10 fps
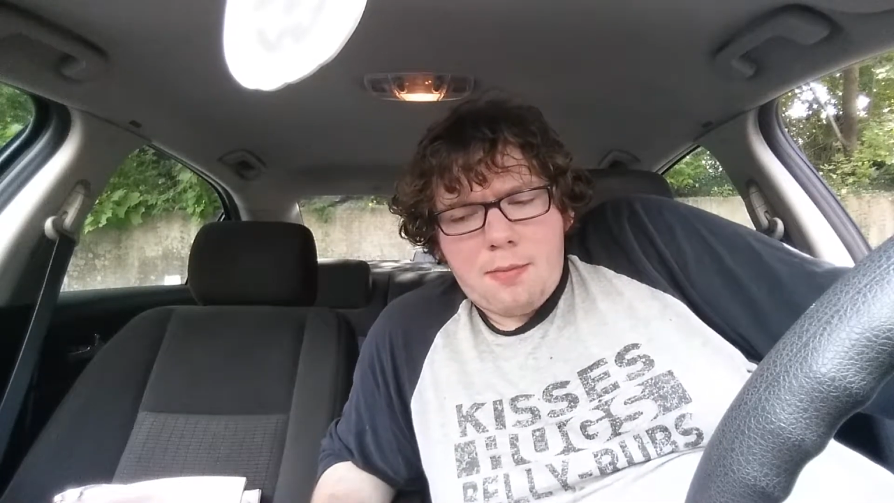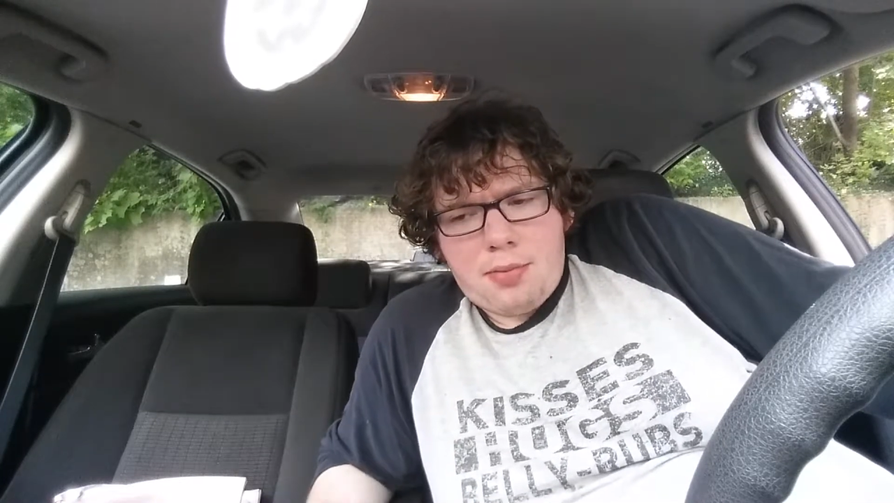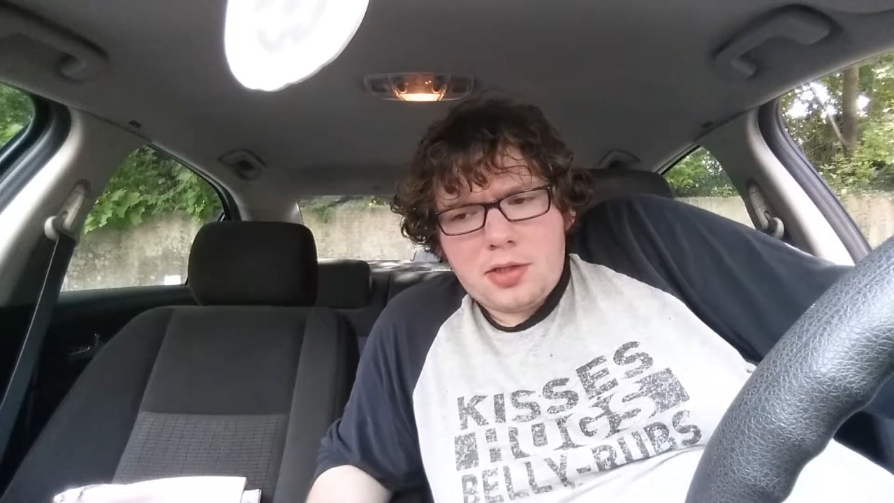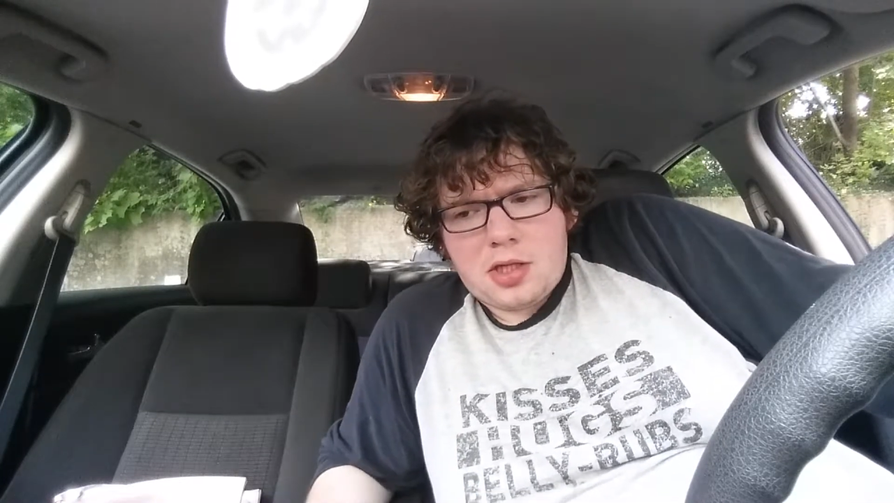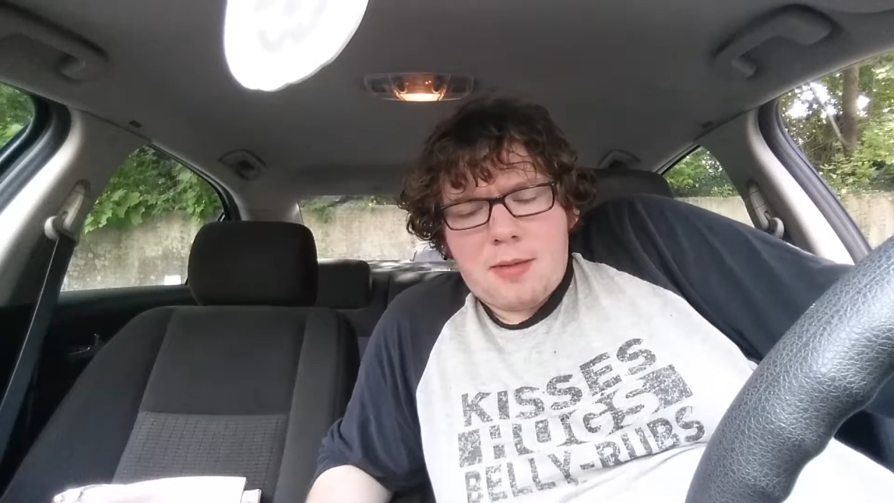and
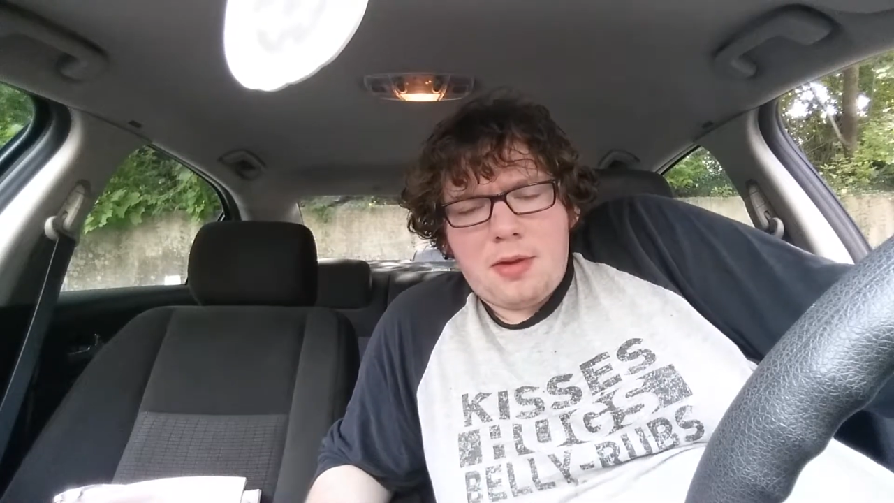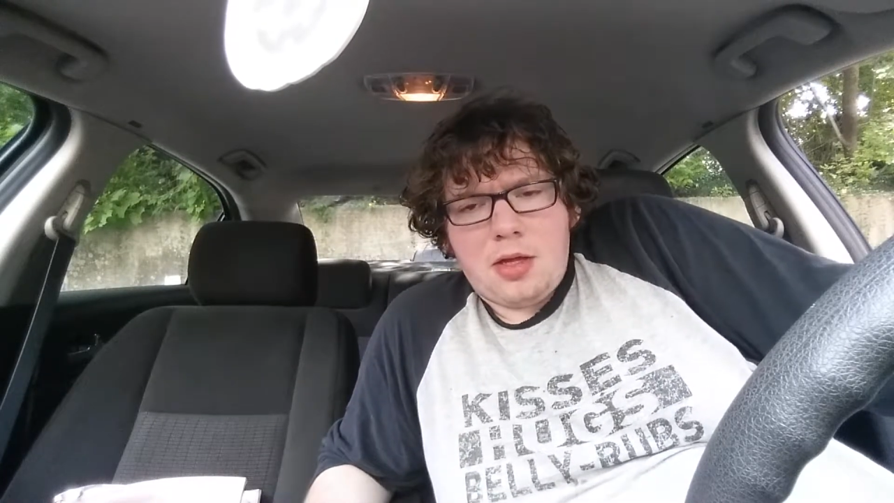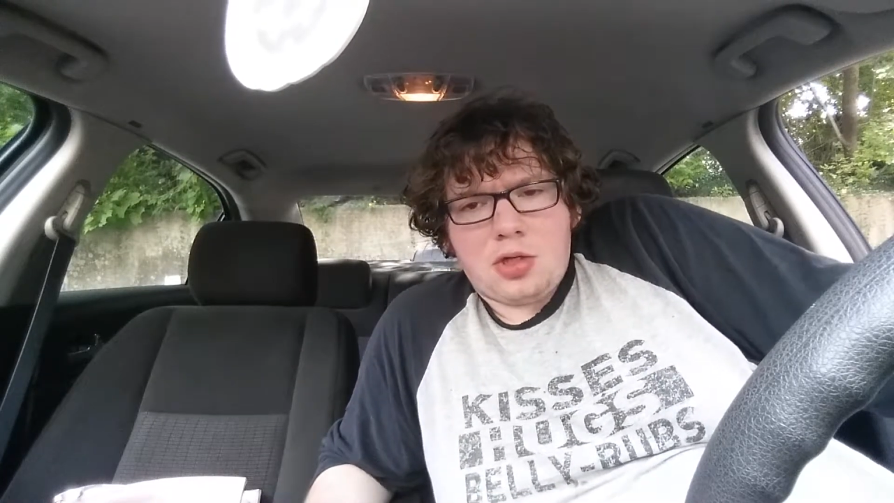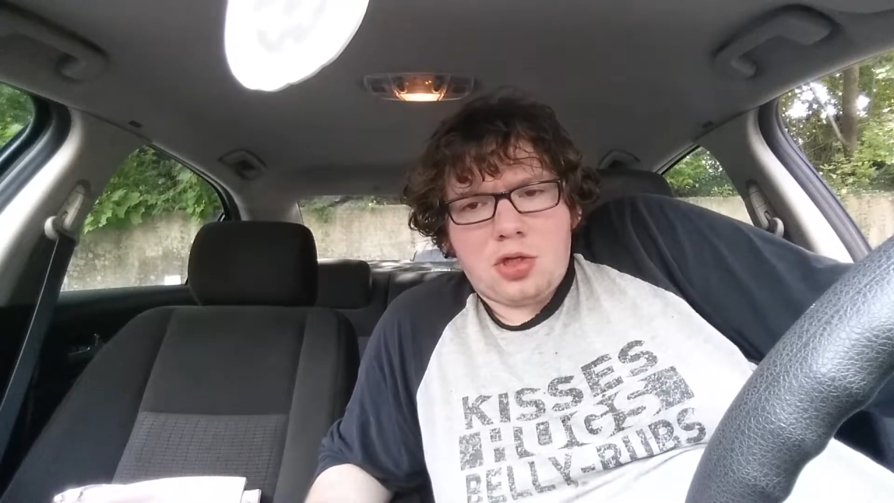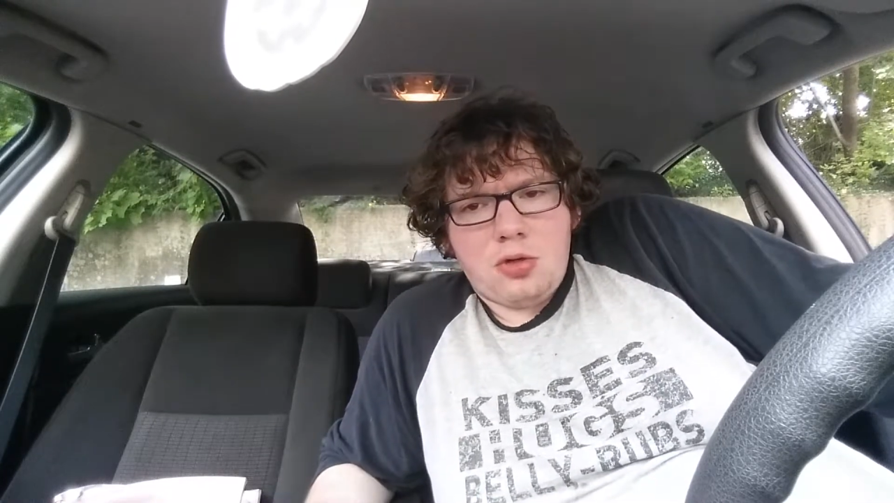puts them
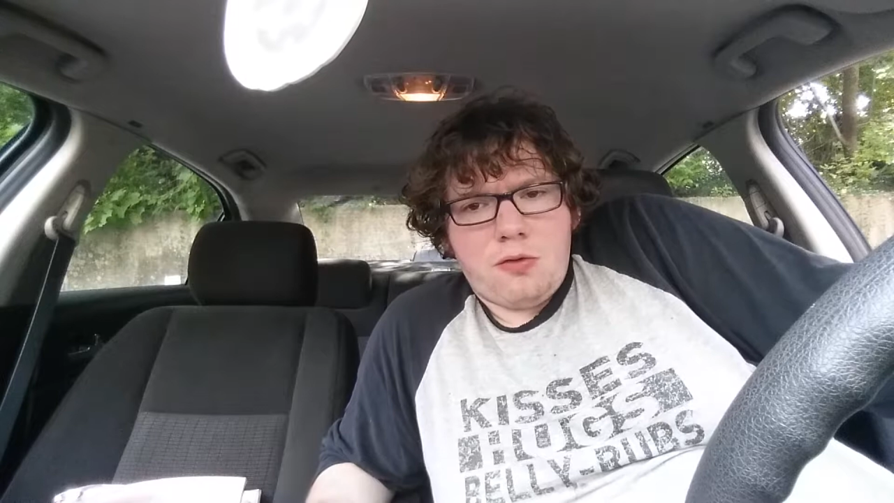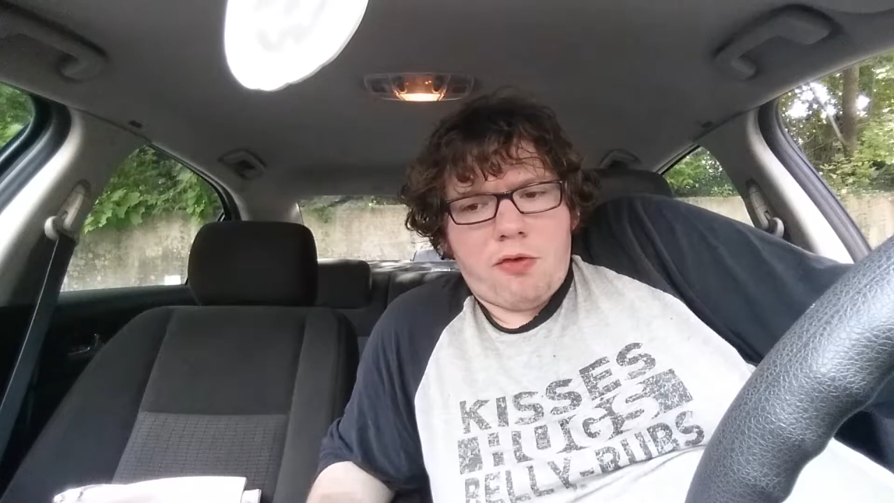into